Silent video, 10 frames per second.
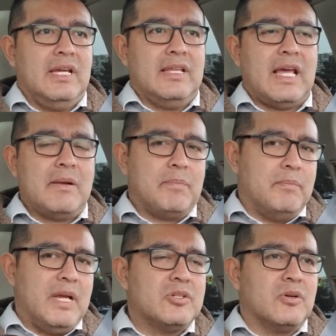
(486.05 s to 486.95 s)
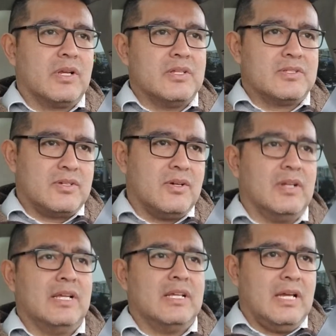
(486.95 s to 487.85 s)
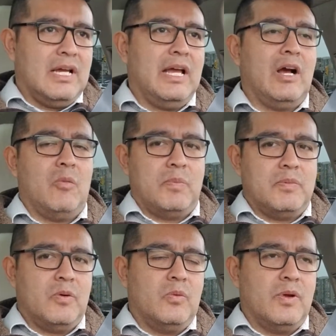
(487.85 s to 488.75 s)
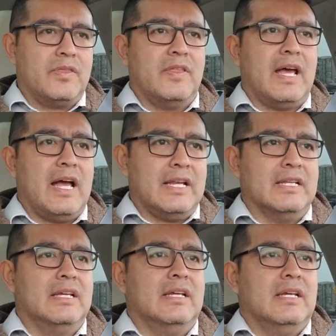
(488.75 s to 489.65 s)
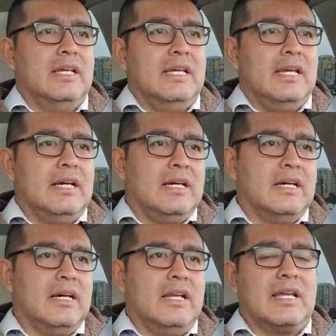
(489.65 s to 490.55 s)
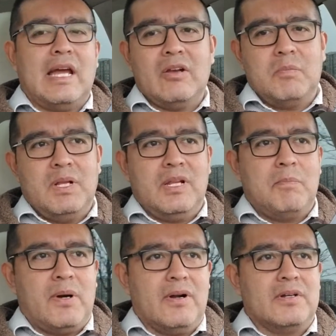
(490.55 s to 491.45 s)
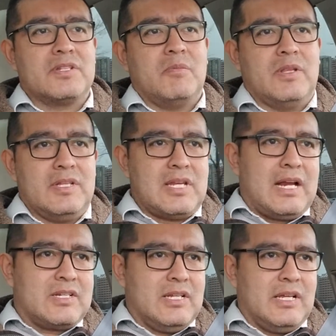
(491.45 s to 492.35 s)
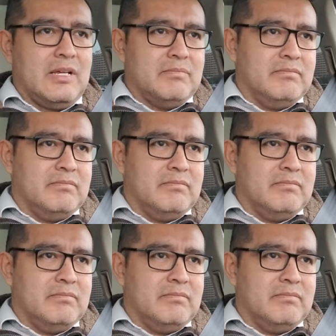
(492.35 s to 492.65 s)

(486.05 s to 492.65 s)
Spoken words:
And that mentor can certainly help with that. An accountability partner, someone that's actually